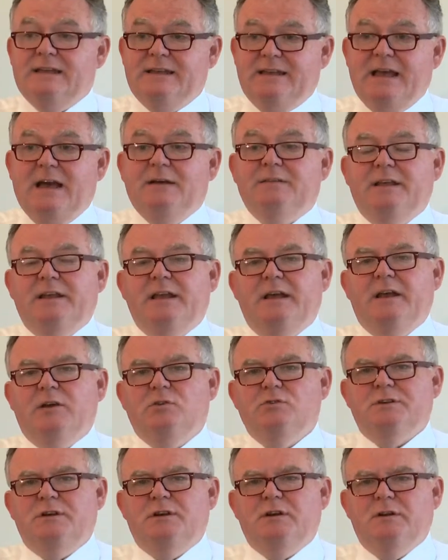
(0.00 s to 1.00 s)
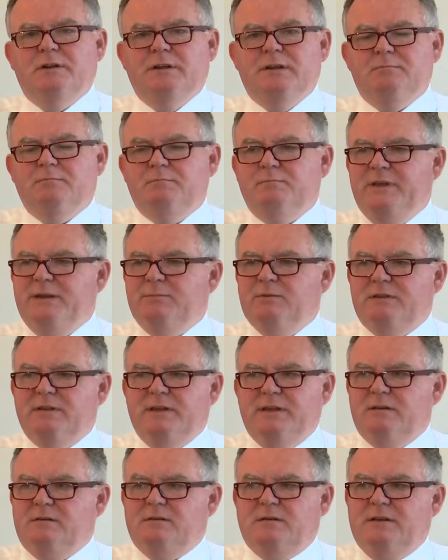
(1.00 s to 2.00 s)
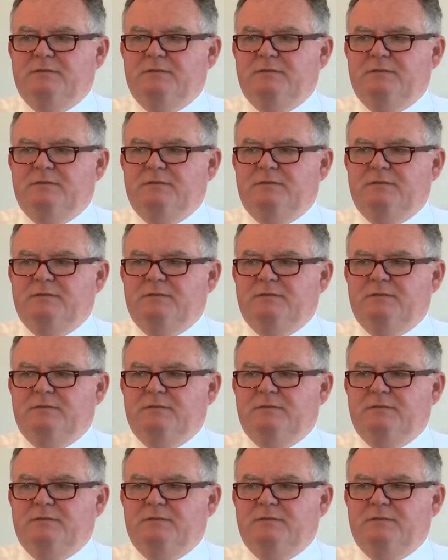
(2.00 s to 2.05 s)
Can they get out early? People think,